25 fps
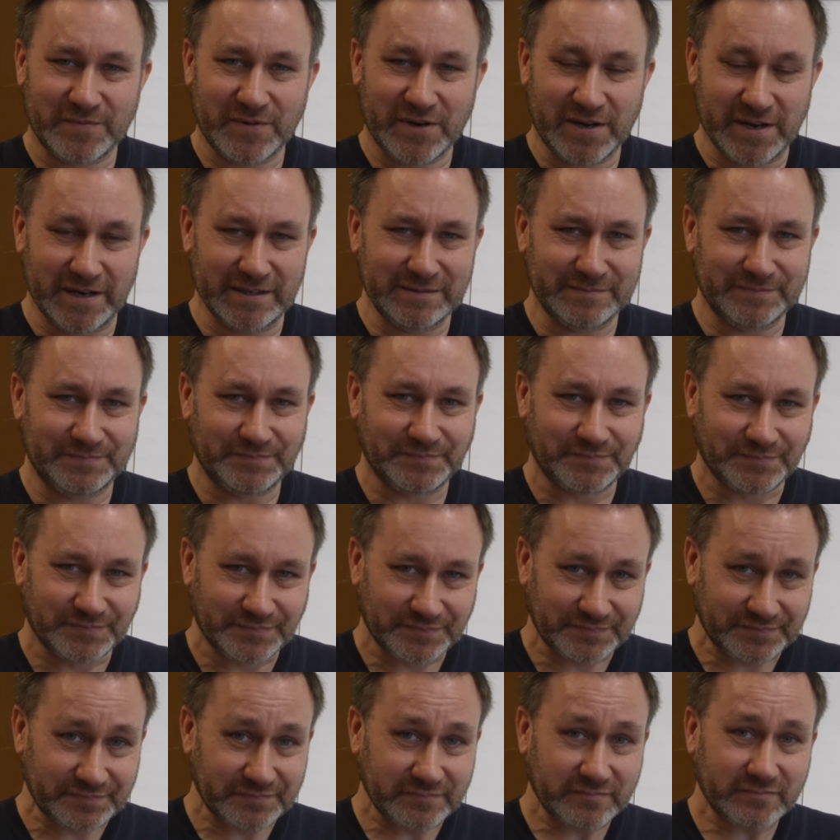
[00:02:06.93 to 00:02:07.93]
Okay.
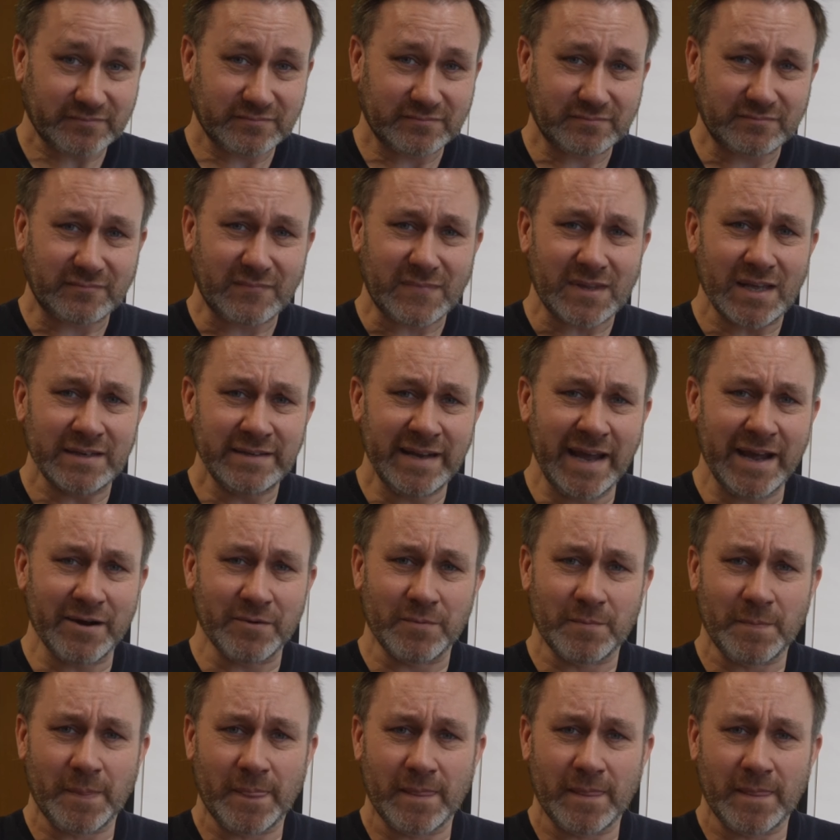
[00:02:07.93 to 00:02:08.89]
Now,